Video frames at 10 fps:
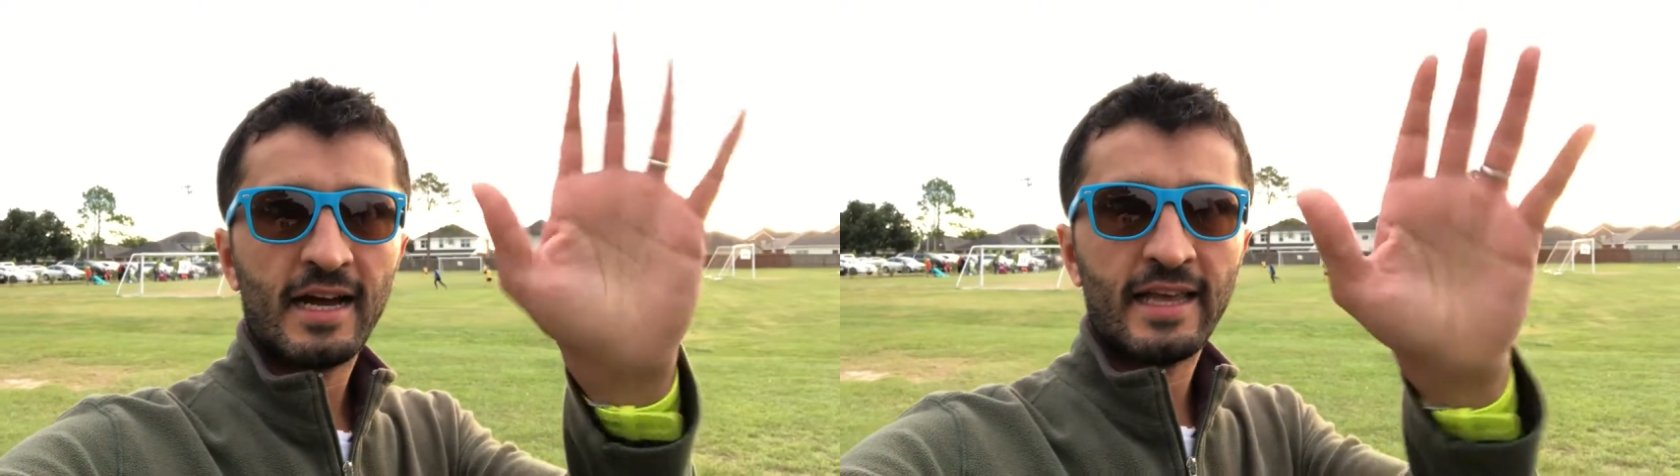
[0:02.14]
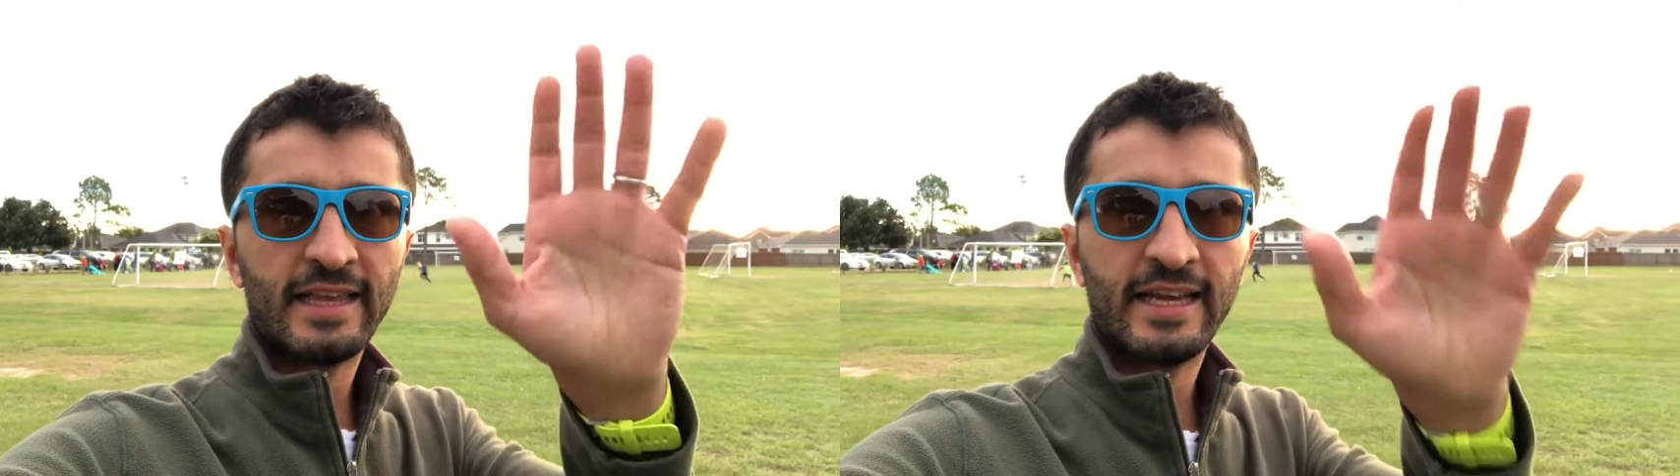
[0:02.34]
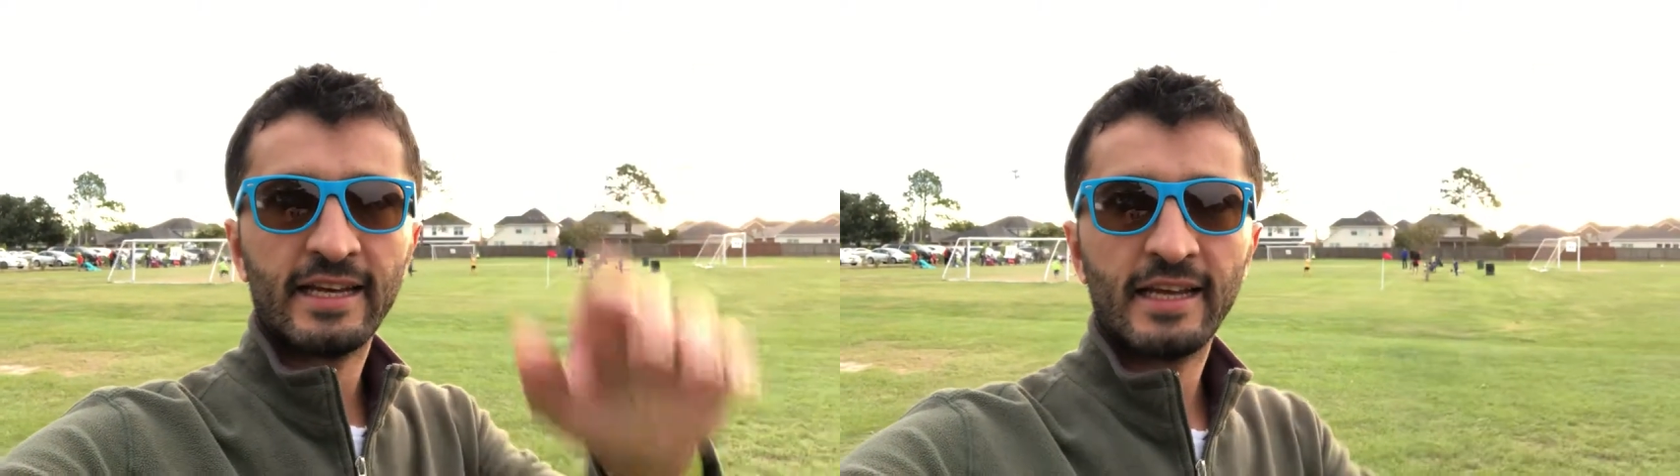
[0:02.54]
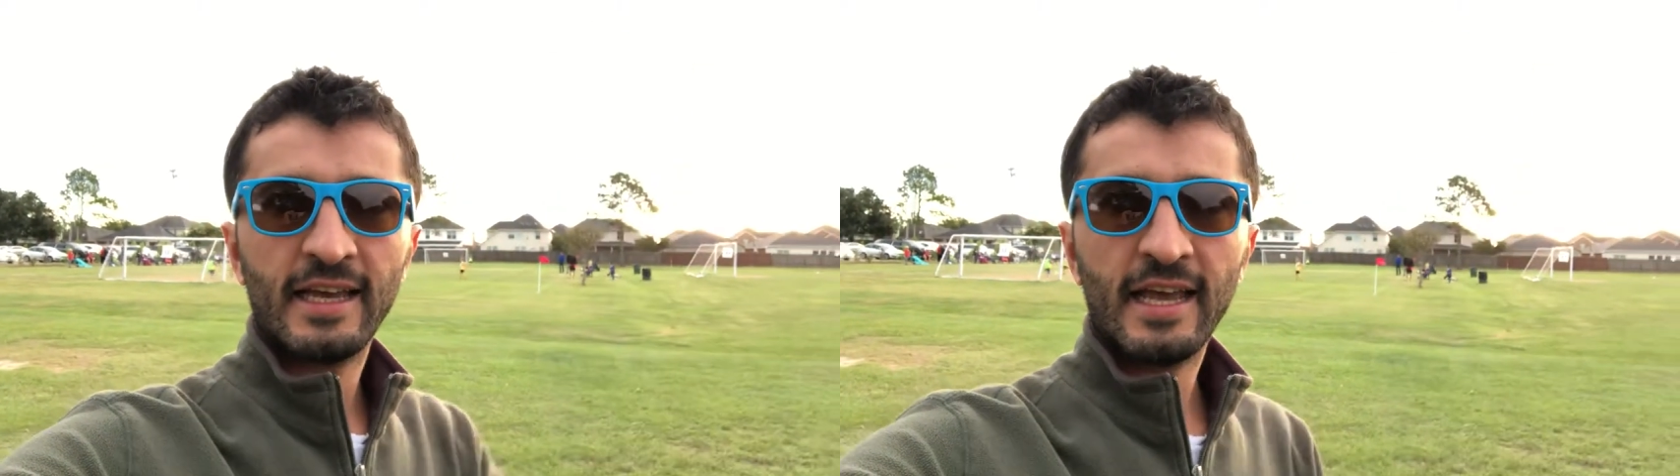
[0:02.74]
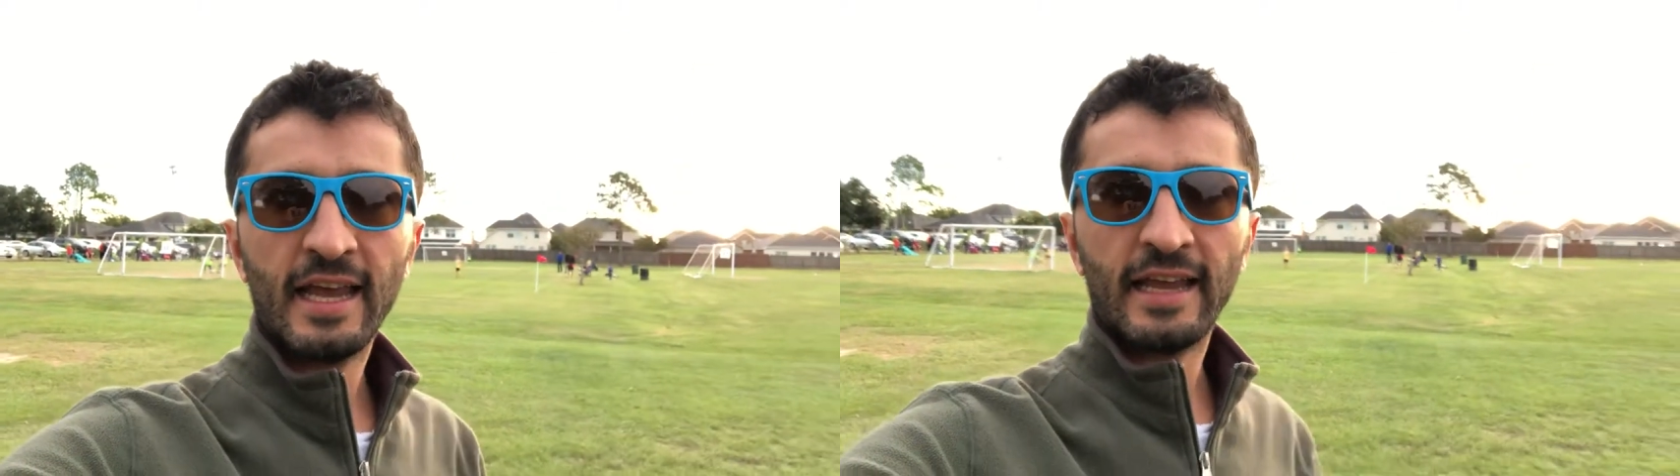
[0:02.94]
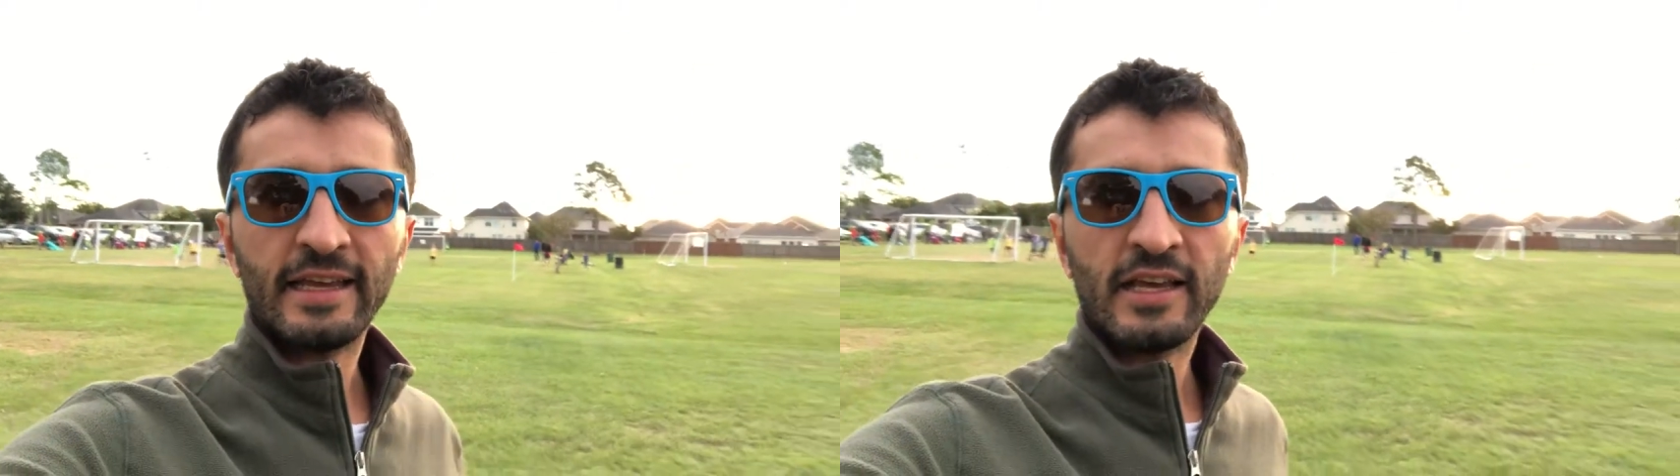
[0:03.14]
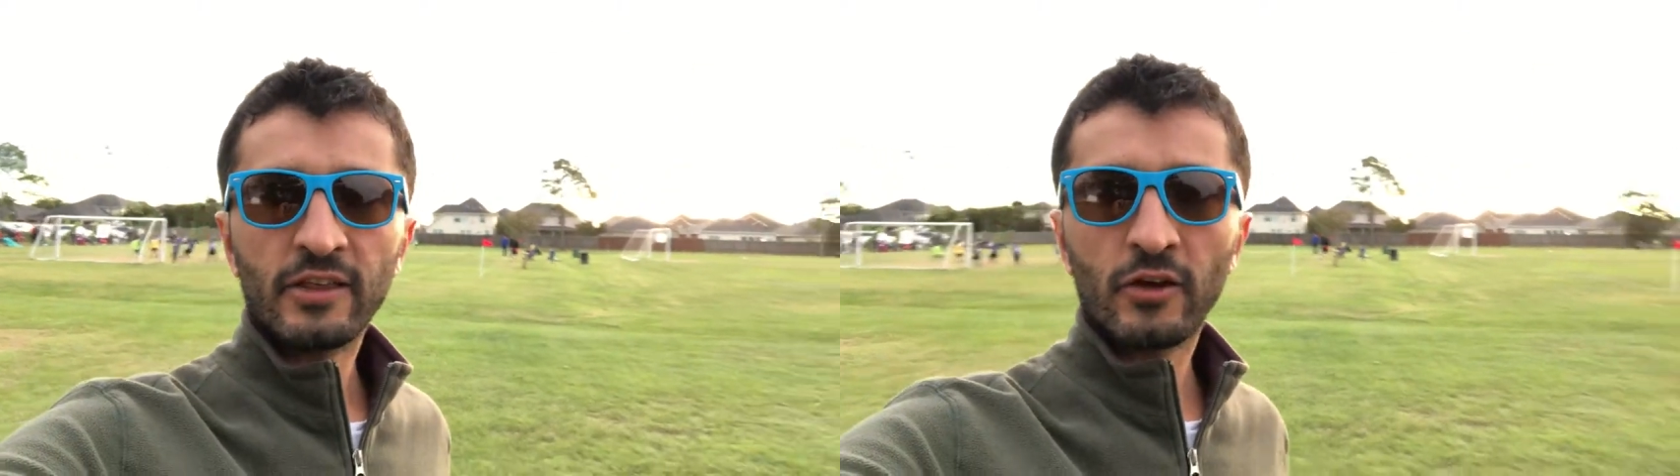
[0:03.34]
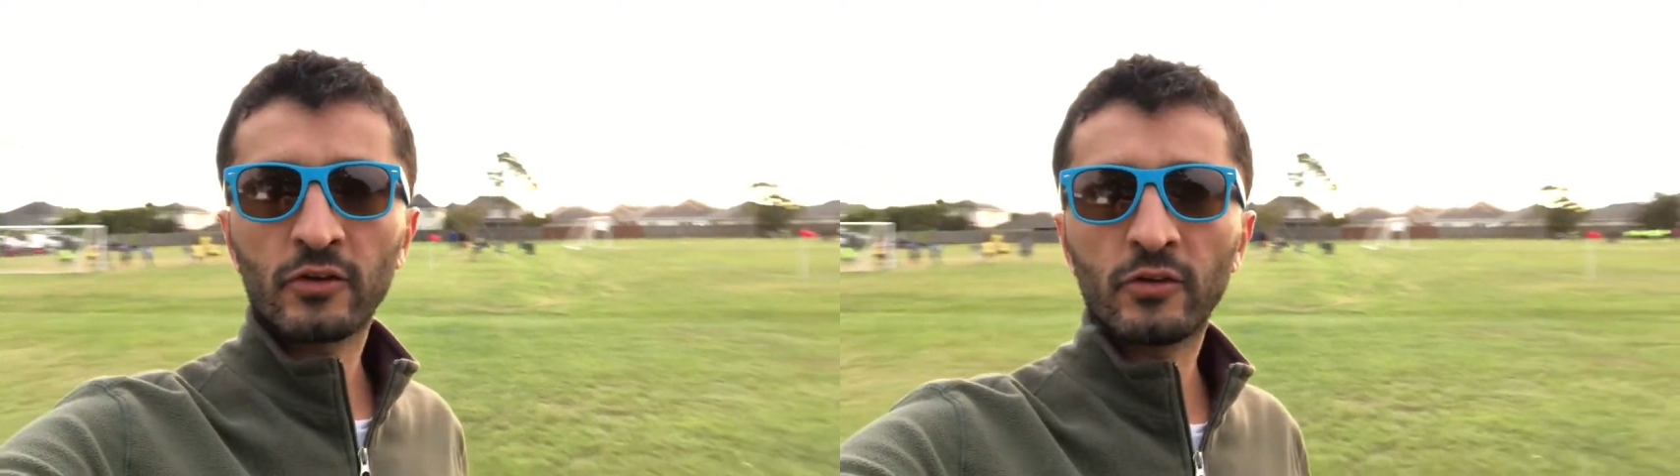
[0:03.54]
Hi there. Hey, so